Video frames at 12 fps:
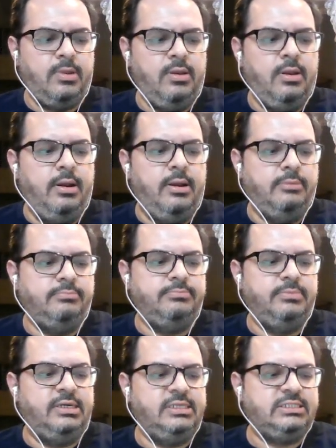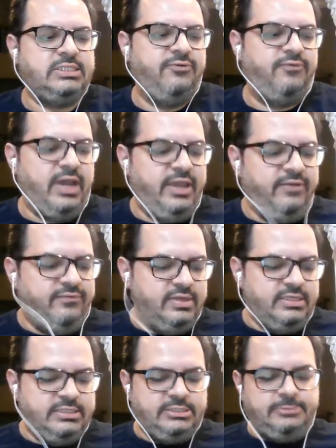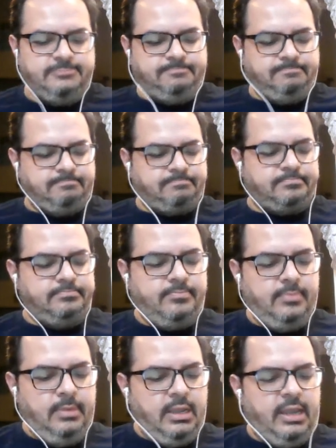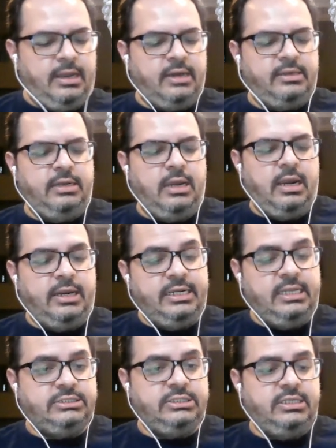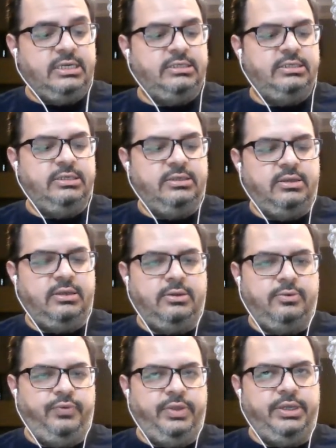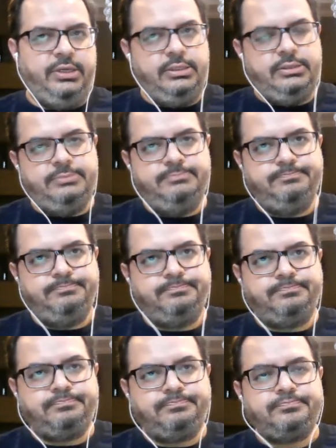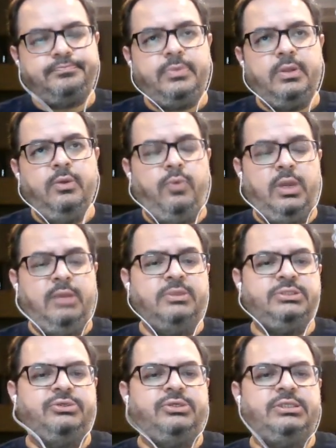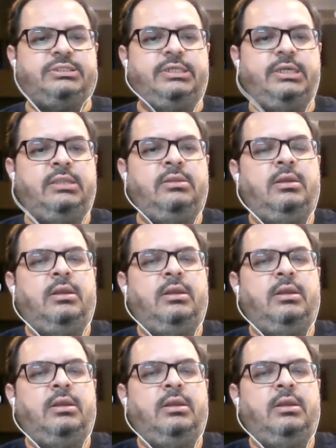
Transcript: RISC-V is an architecture that we are very much interested in,